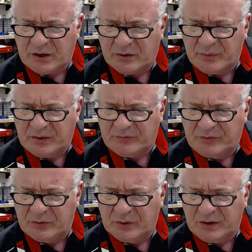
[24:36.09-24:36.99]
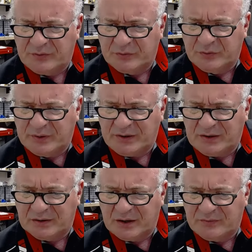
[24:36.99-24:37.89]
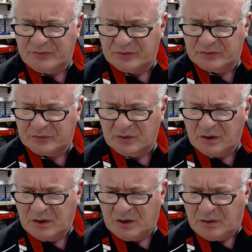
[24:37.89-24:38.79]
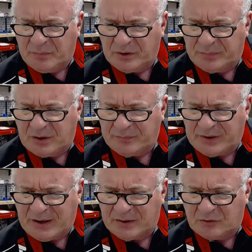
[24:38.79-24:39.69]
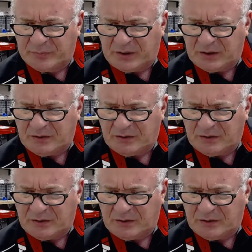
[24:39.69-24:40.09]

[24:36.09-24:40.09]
I ran the fuel line through an inline filter, but the pump died on me.